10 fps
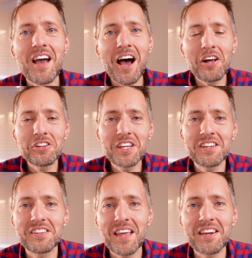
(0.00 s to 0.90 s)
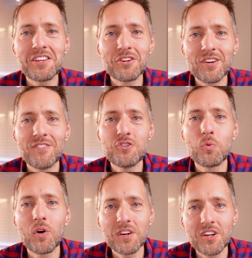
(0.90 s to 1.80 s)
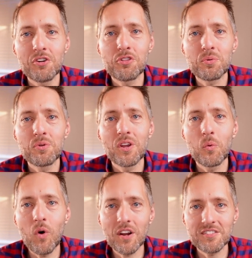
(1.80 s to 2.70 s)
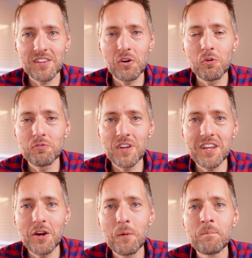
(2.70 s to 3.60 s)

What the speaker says: I'll link to that here if you want to go through and watch that whole video.